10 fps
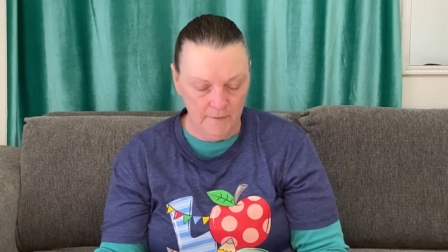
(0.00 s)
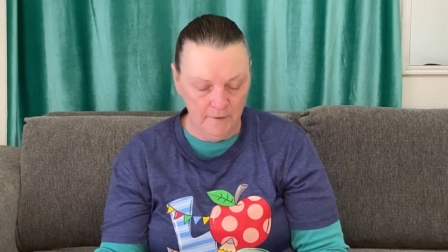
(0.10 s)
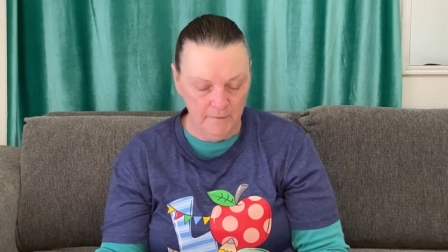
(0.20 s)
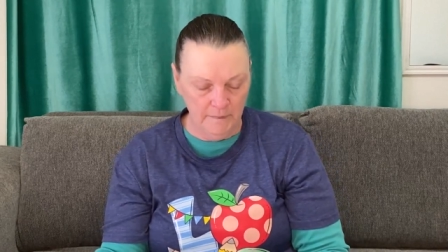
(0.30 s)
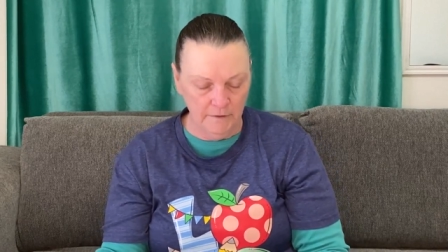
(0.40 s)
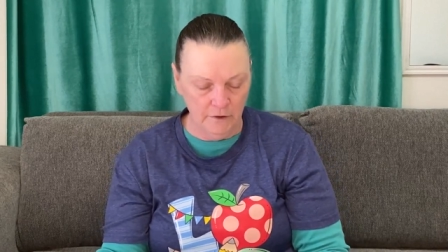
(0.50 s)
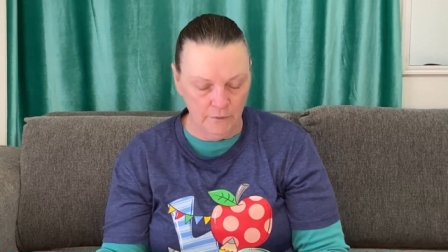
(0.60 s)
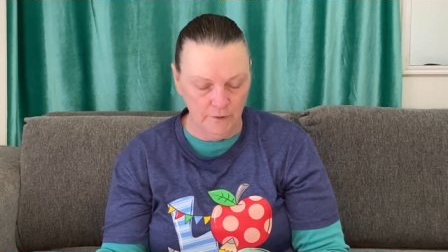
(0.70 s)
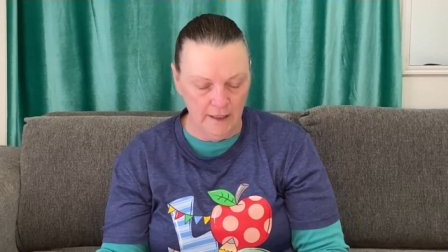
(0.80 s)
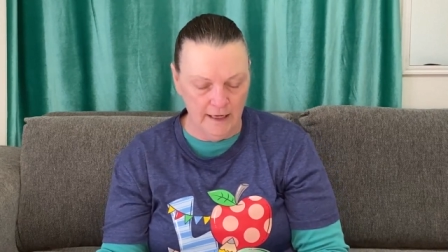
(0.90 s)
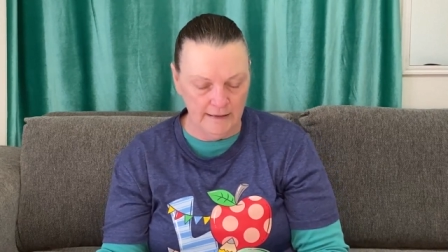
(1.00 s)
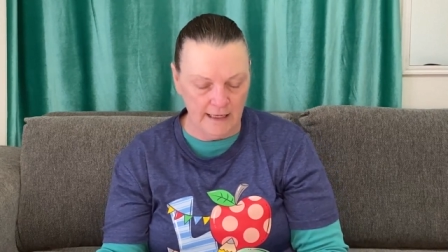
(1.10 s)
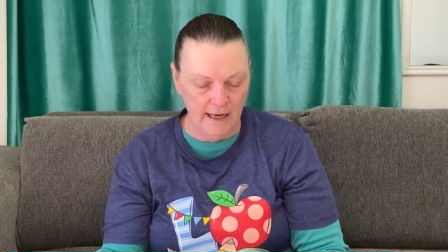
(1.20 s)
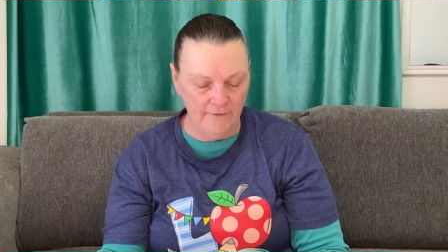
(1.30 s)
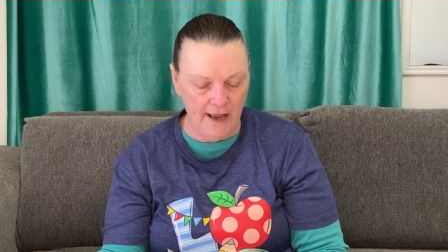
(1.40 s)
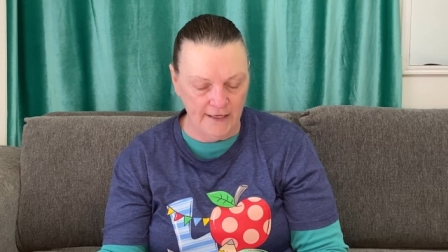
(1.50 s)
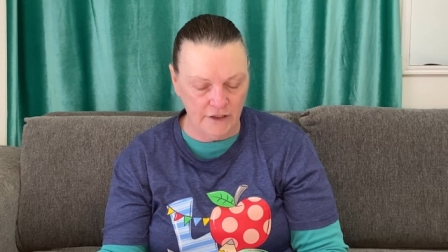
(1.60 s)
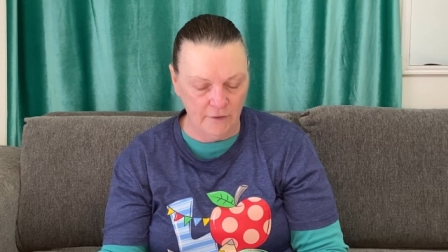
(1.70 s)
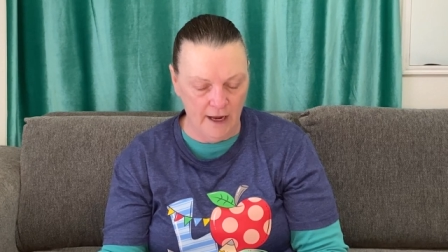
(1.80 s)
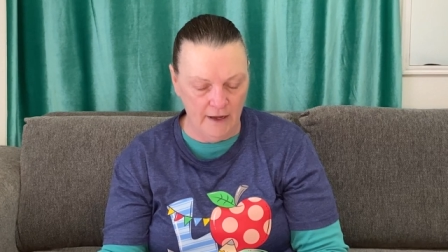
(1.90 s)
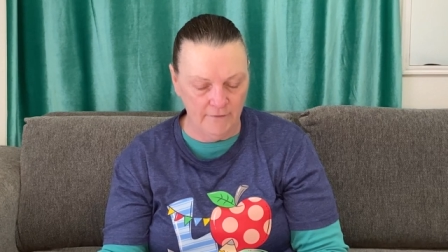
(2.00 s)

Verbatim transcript: People don't realize I've had to have